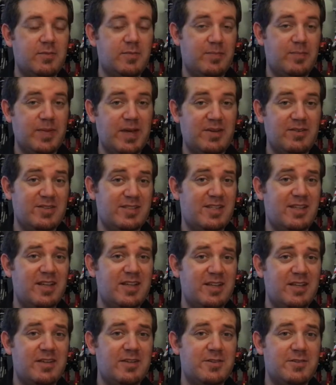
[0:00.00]
about
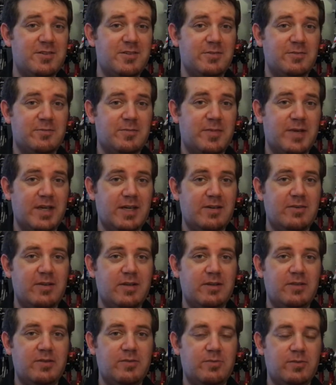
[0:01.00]
10 years of
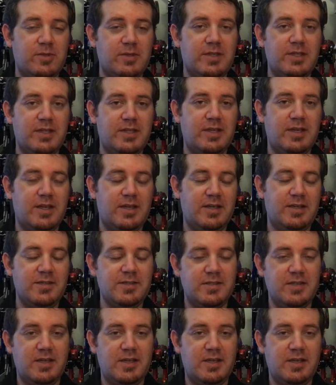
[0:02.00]
background working as